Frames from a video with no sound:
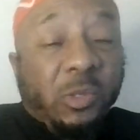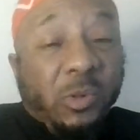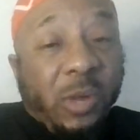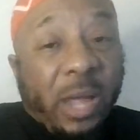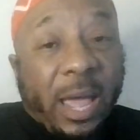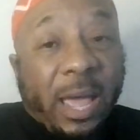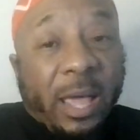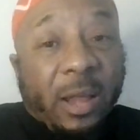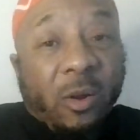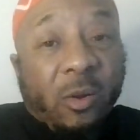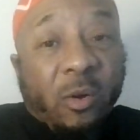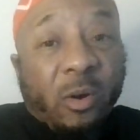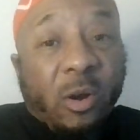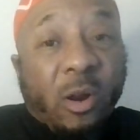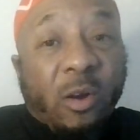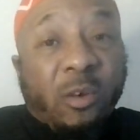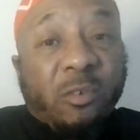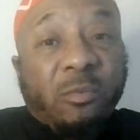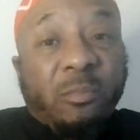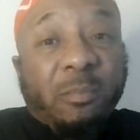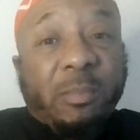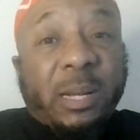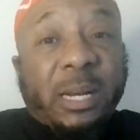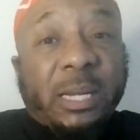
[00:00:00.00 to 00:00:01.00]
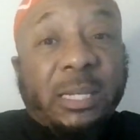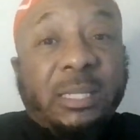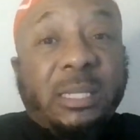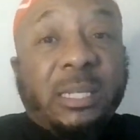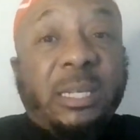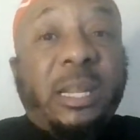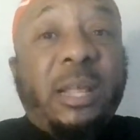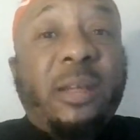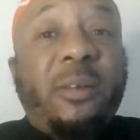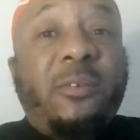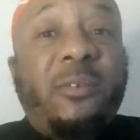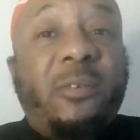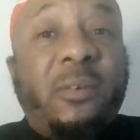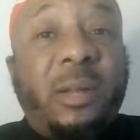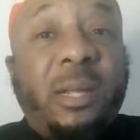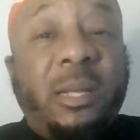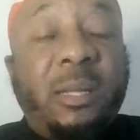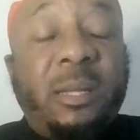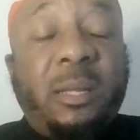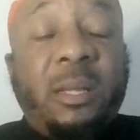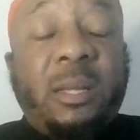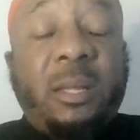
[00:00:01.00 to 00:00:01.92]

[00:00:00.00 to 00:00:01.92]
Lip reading: you had on earth, but it's different.